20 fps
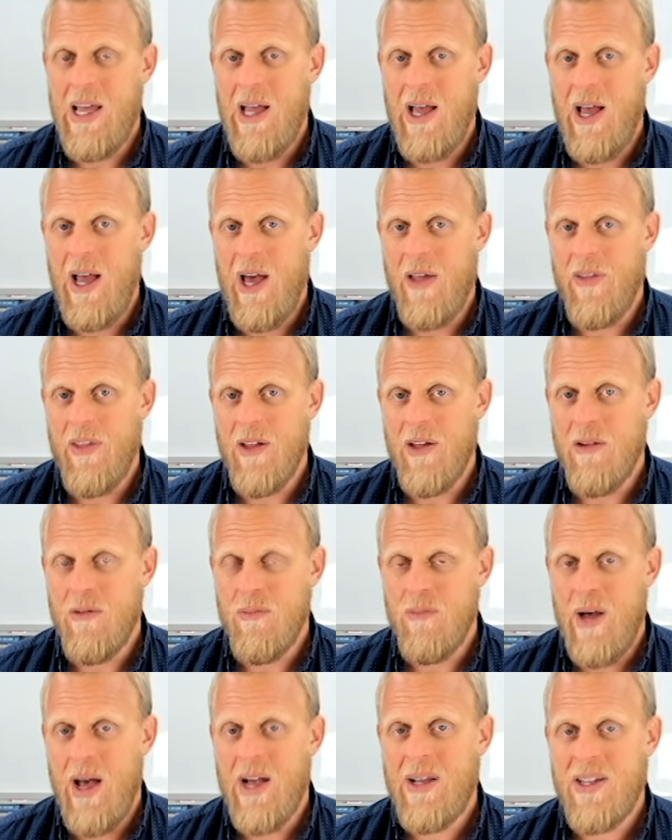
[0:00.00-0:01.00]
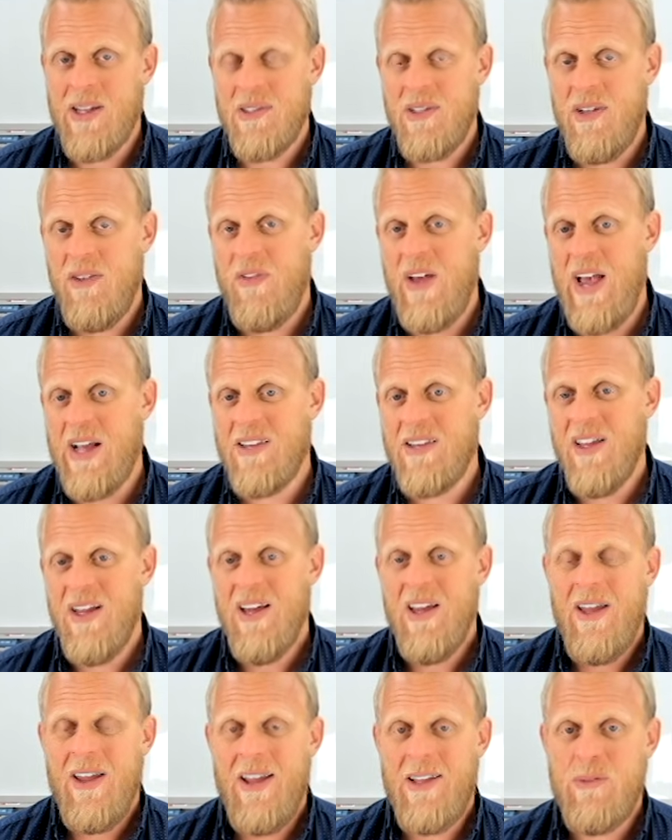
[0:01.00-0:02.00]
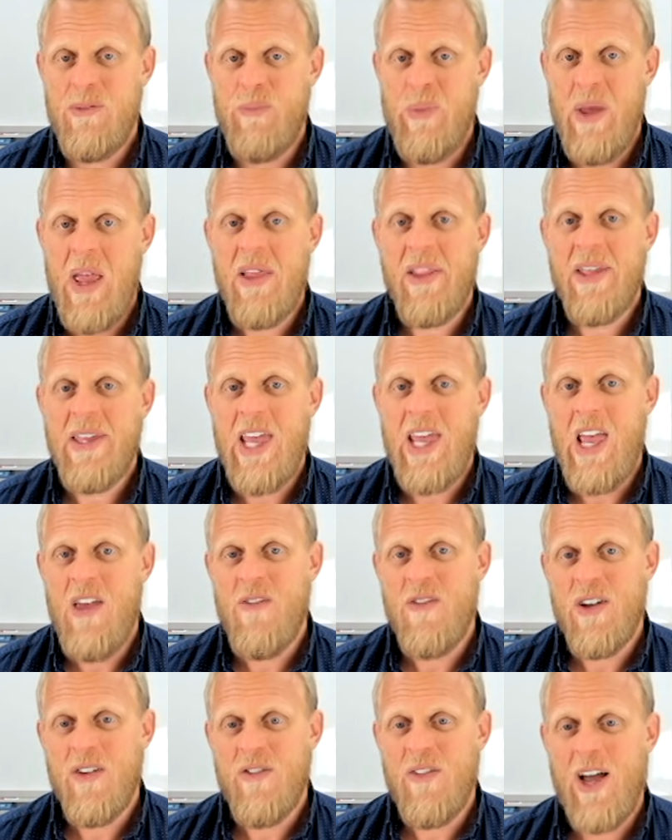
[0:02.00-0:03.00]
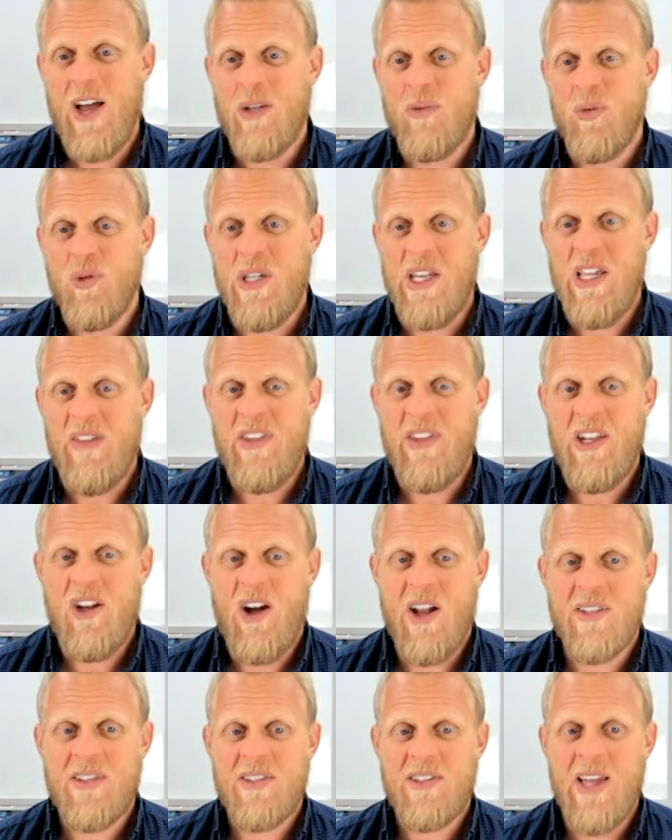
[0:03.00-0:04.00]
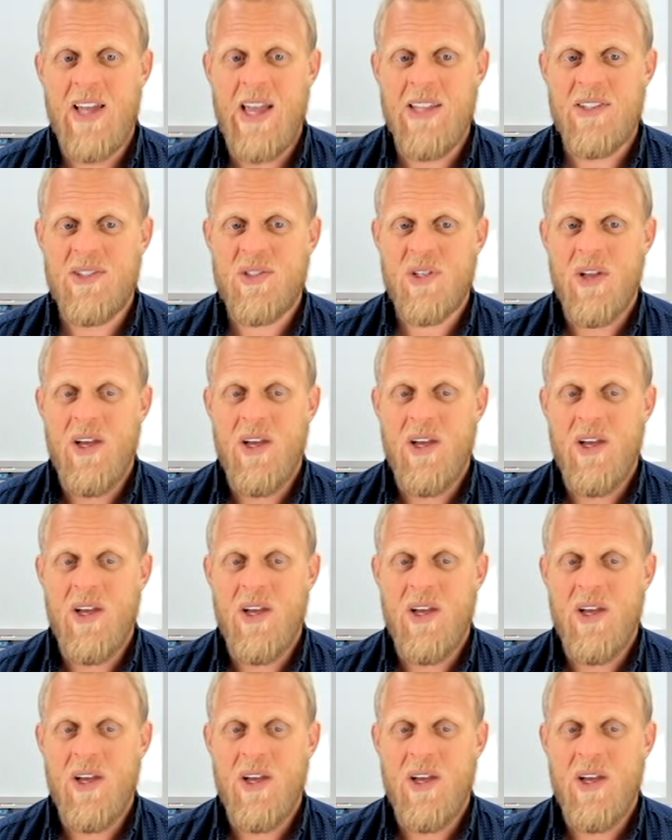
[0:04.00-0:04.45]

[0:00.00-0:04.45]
other markets. In fact, it's barely even available in the United States.